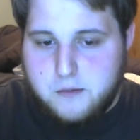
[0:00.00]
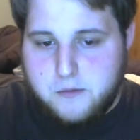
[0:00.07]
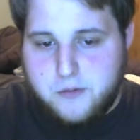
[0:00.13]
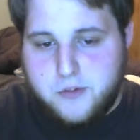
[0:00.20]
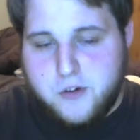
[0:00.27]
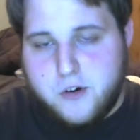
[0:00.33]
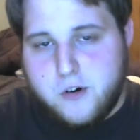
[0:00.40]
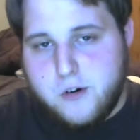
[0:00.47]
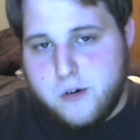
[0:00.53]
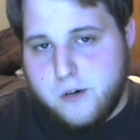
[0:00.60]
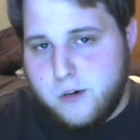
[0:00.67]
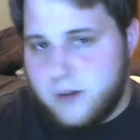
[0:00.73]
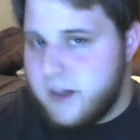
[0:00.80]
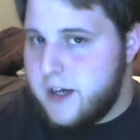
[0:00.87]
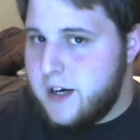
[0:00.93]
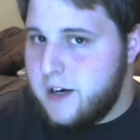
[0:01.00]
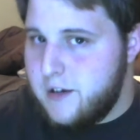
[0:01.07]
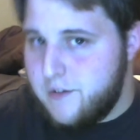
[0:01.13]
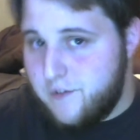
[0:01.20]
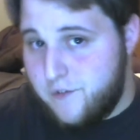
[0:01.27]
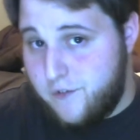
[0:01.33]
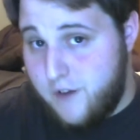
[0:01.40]
the
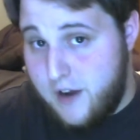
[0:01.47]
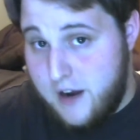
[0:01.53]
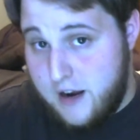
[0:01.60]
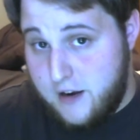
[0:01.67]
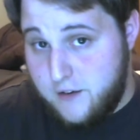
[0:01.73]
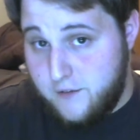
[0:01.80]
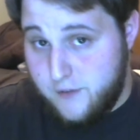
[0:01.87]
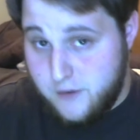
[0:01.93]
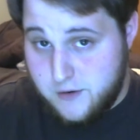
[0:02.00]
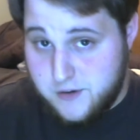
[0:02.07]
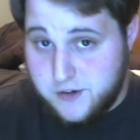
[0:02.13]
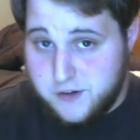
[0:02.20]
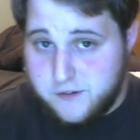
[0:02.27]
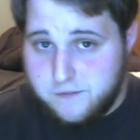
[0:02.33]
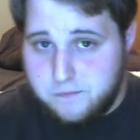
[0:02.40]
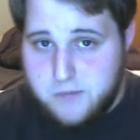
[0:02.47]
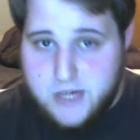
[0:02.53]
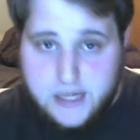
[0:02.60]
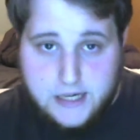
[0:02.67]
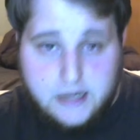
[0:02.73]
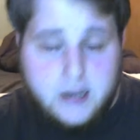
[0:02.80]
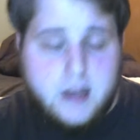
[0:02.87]
early fan version of
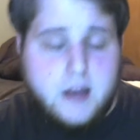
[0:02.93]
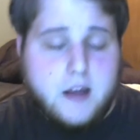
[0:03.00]
me.